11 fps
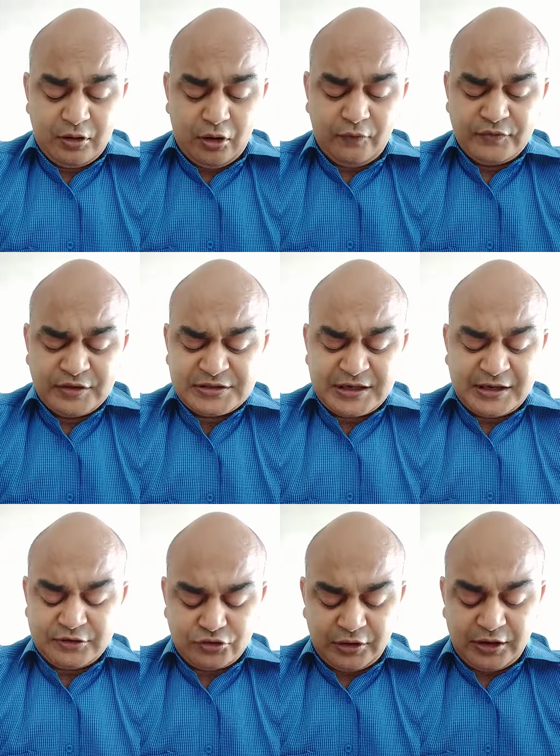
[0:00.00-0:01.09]
of
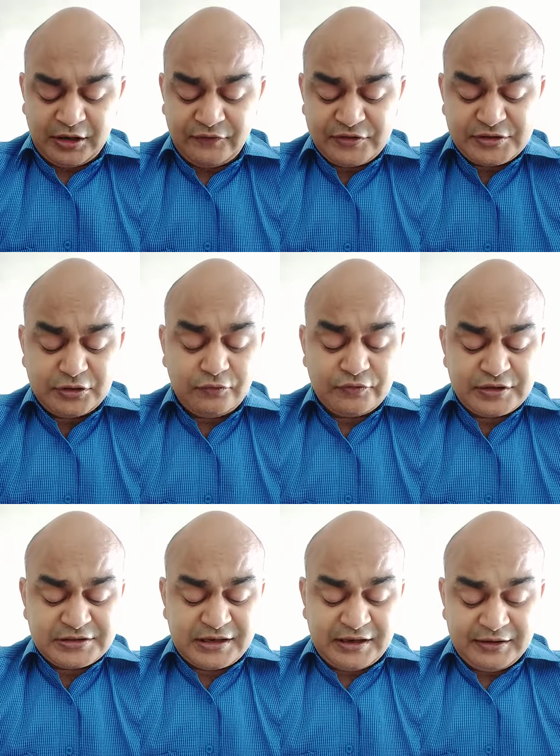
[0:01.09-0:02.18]

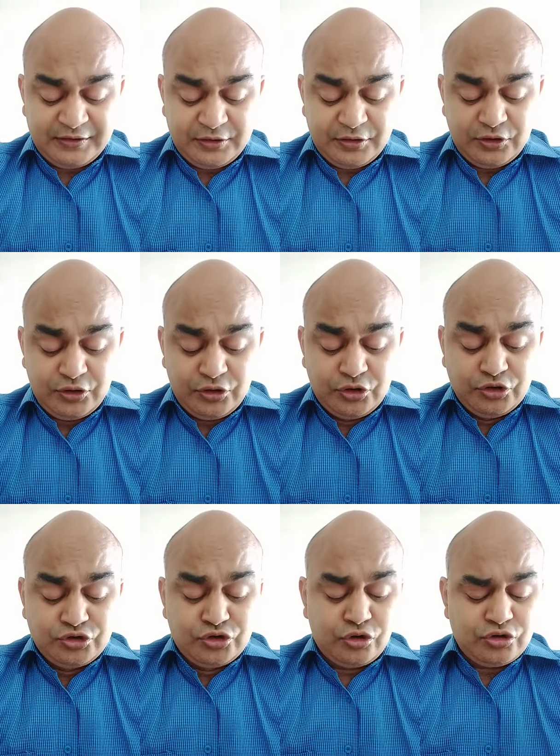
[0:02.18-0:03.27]
this kind
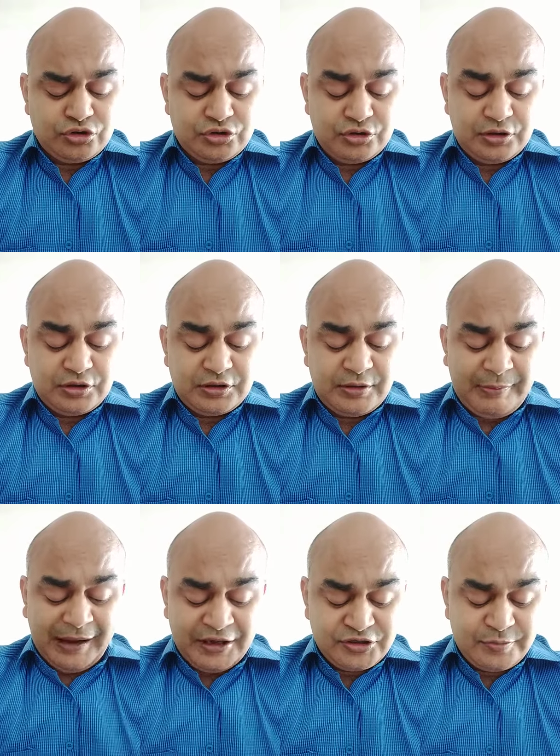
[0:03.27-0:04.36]
shows the
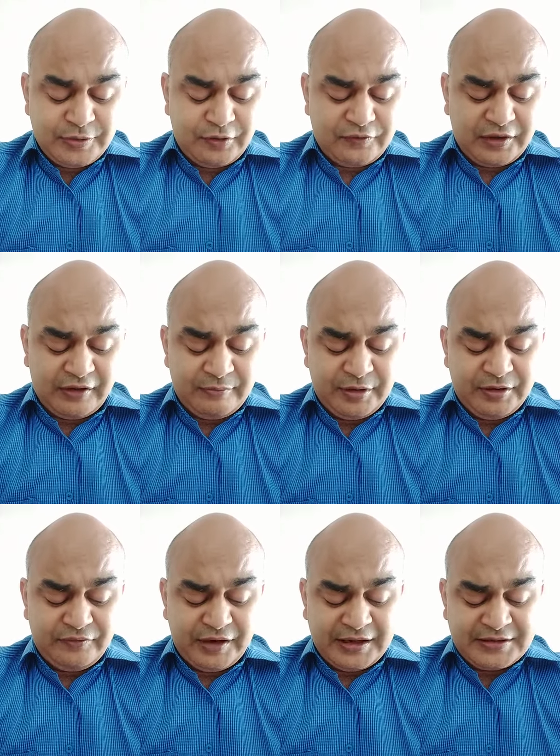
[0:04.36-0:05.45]
management of the government
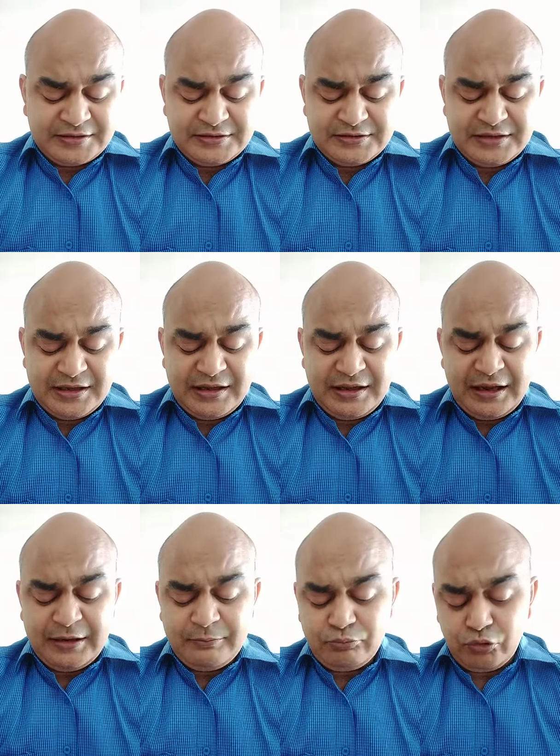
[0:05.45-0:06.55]
finances
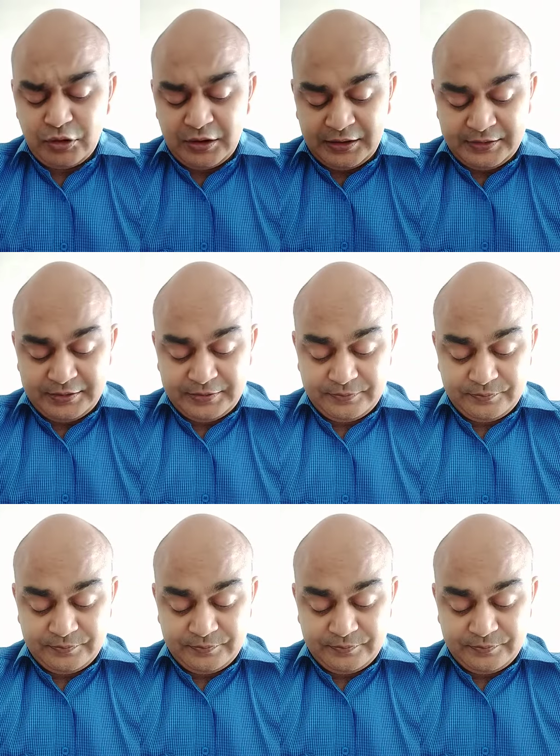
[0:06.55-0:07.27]
in poor light.